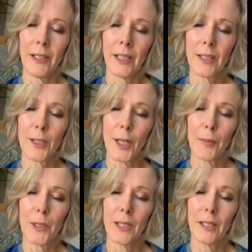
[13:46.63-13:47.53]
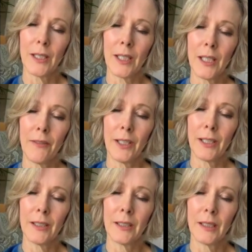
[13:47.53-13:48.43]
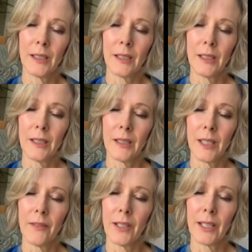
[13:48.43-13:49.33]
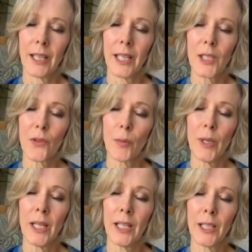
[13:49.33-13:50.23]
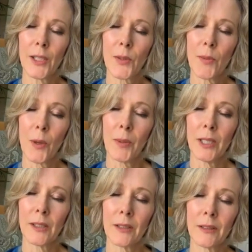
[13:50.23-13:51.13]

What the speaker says: accepted and even given thanks for being in this moment,